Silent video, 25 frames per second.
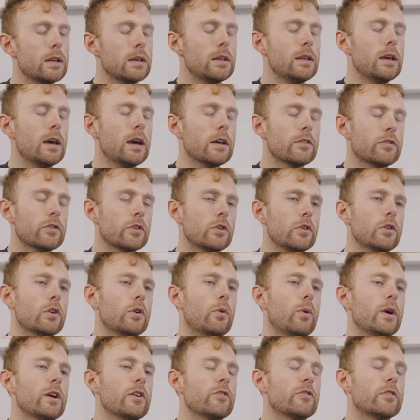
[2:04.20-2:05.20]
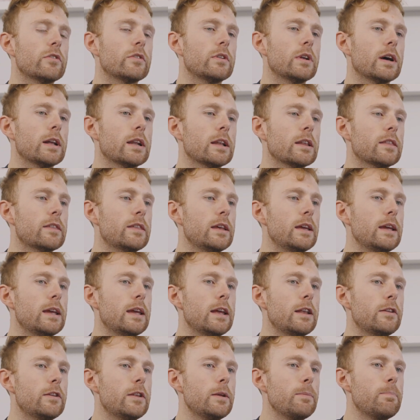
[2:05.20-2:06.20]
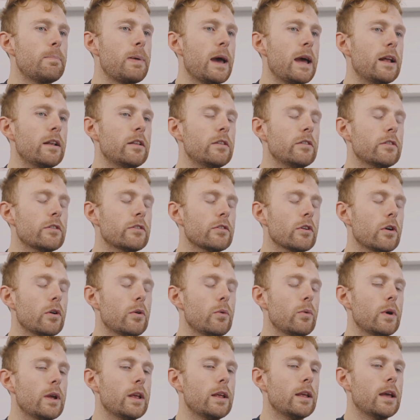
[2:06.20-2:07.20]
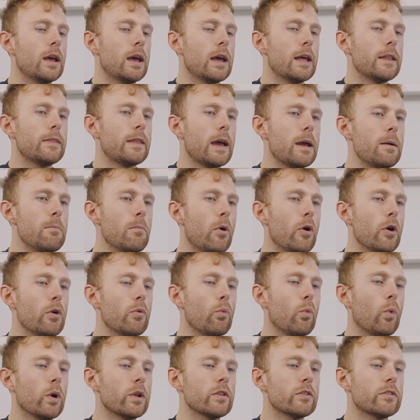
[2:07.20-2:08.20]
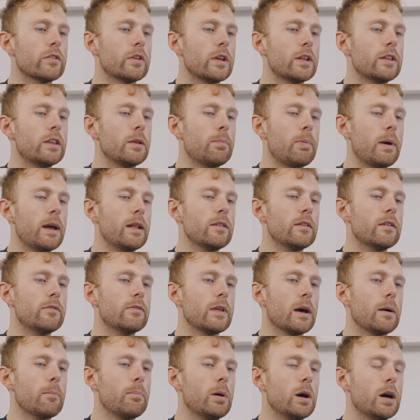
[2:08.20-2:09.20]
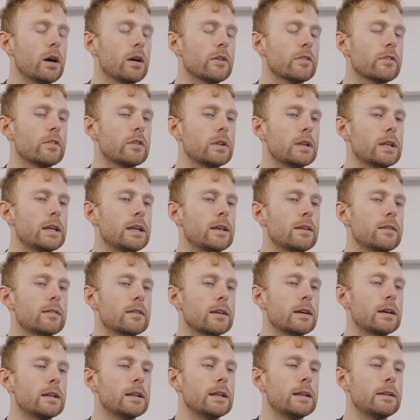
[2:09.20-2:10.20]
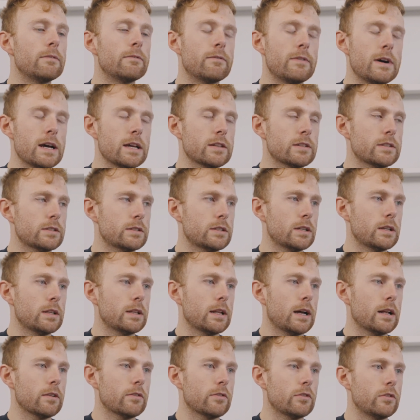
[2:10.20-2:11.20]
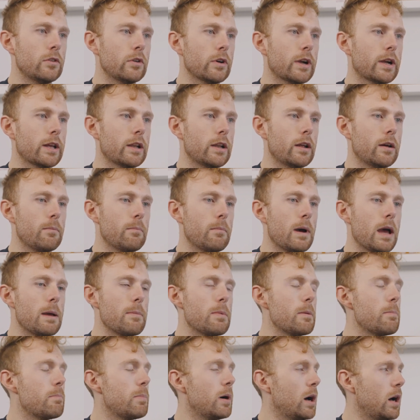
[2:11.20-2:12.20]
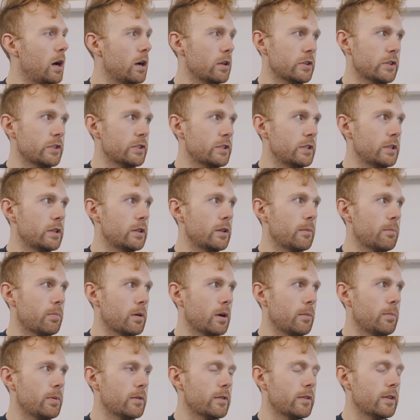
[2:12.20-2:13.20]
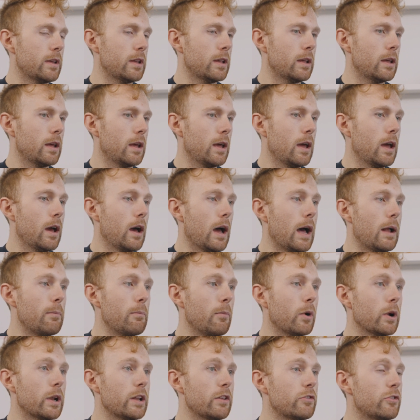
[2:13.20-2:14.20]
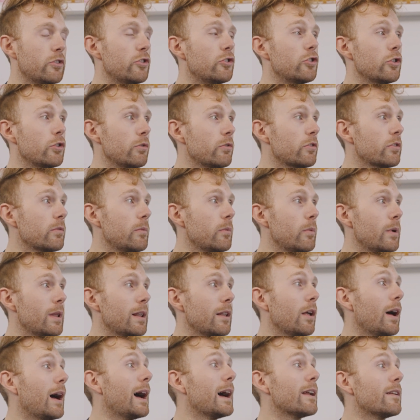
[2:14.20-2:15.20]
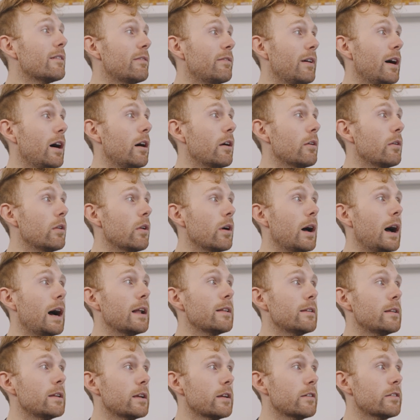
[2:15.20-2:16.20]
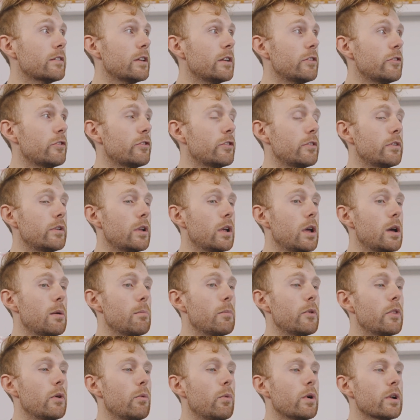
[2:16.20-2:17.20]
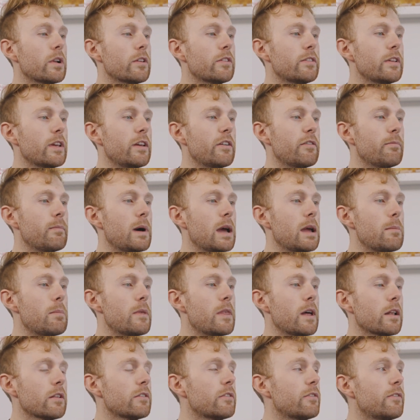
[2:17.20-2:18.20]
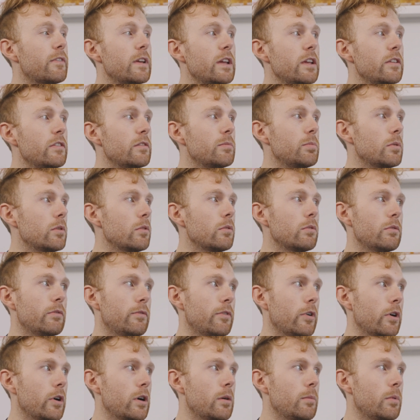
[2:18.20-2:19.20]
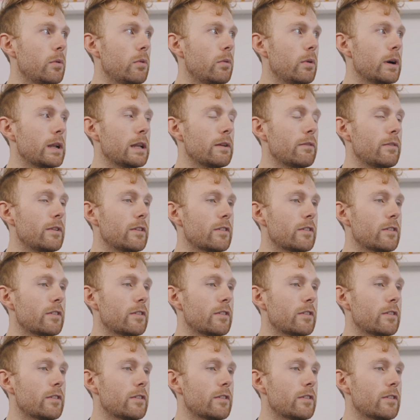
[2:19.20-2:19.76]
Yeah, it's a good question, and I think it depends. So they might want to. It depends if that person is an investor that's looking at maybe purchasing the property and wanting to do something with add value, like add an extension. But they want to see if maybe that's feasible or viable, and if